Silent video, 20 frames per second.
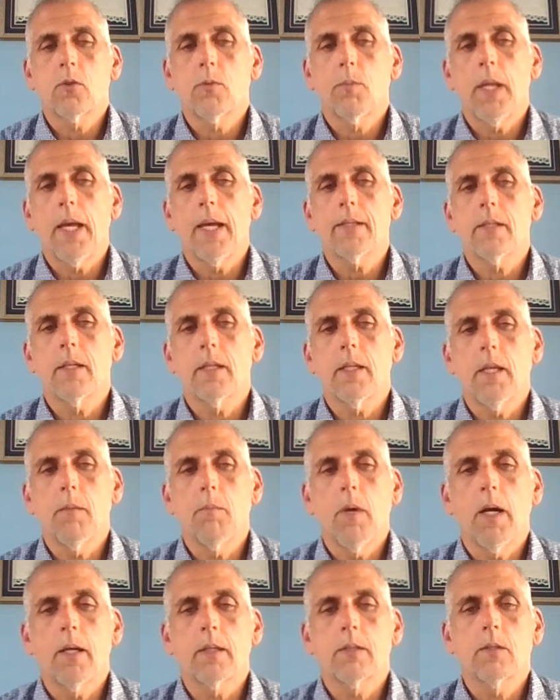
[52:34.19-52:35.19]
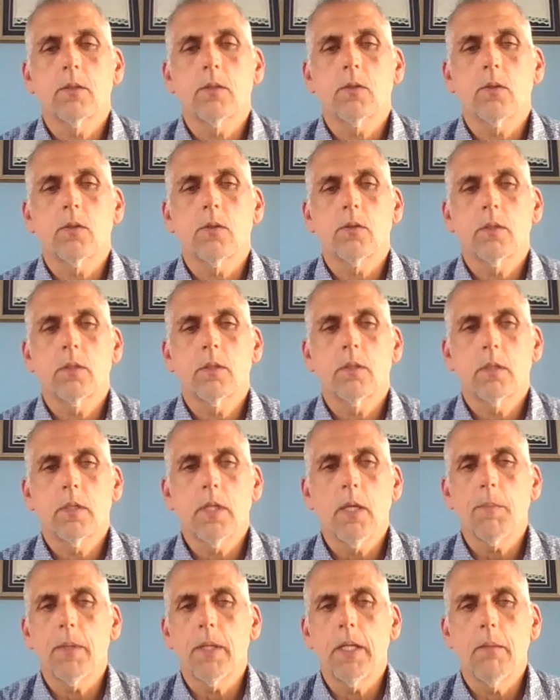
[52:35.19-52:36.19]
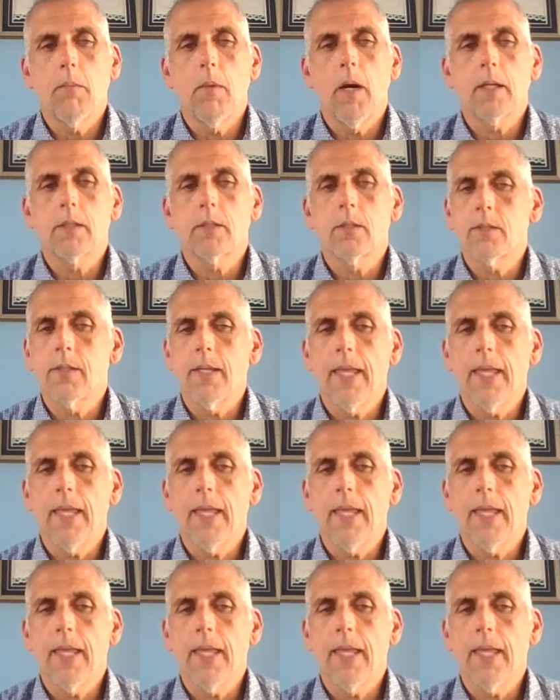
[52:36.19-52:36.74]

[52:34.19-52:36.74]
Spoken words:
or plastic D-boxes or tipping D-boxes.